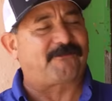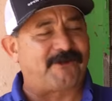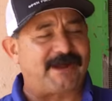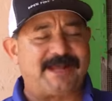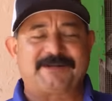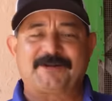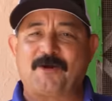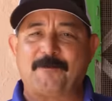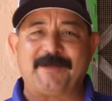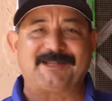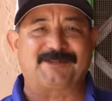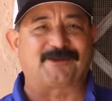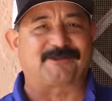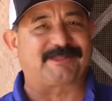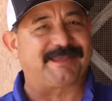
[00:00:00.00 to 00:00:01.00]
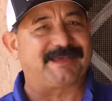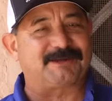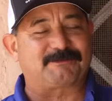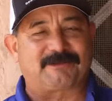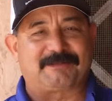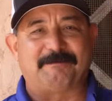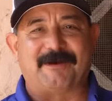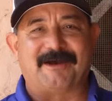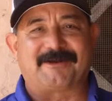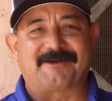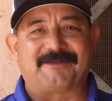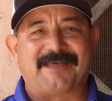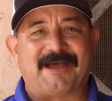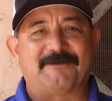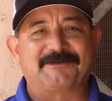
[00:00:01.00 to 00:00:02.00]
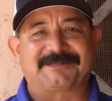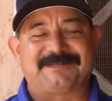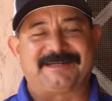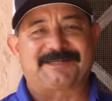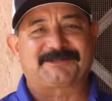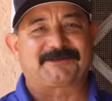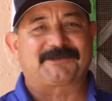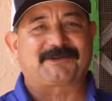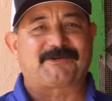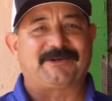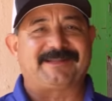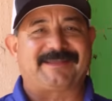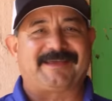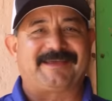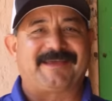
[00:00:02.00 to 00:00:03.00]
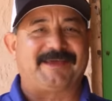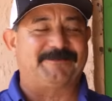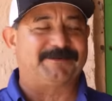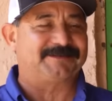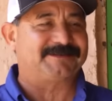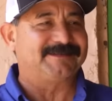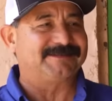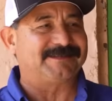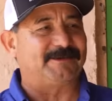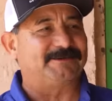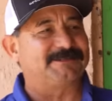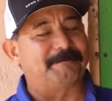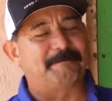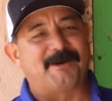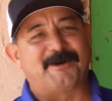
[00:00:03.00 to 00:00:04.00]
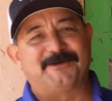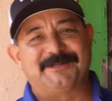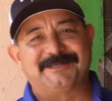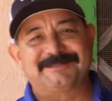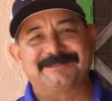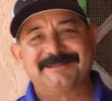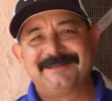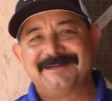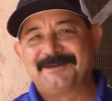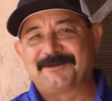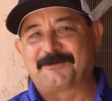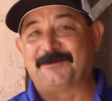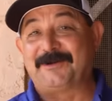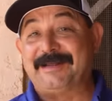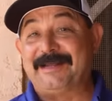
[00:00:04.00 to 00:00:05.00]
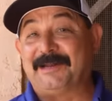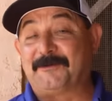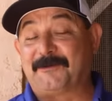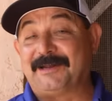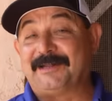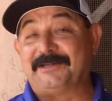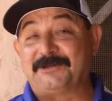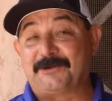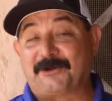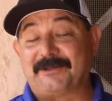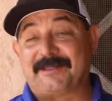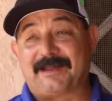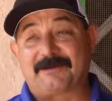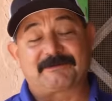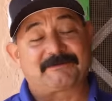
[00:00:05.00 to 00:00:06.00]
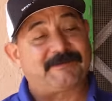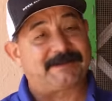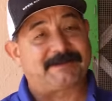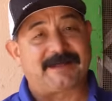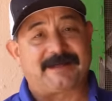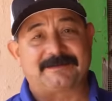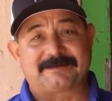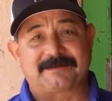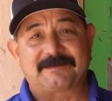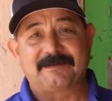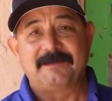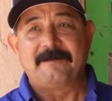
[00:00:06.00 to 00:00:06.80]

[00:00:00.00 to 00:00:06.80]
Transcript: Fresh homemade tortillas with butter. That was an extra treat they gave us. That was the bonus. Really, really enjoyed that. It was fantastic.